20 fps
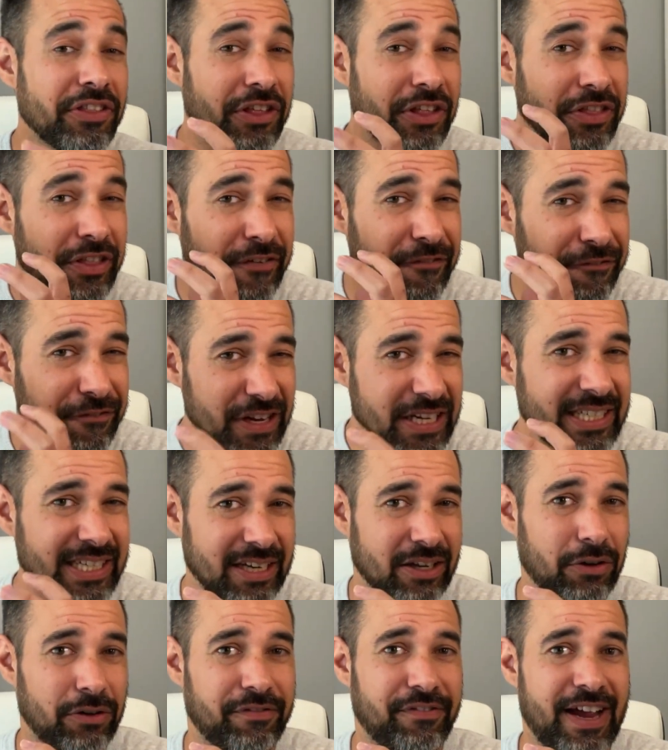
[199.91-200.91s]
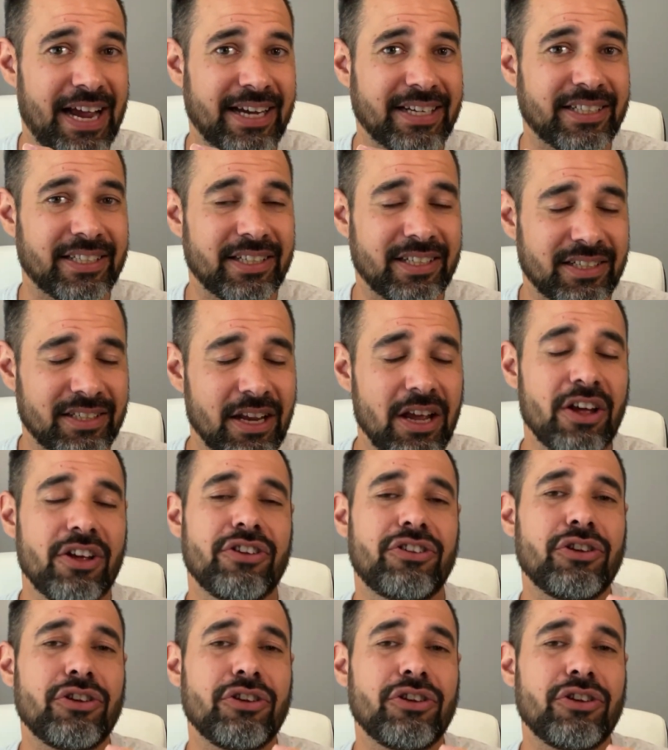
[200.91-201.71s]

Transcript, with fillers: than the physical factors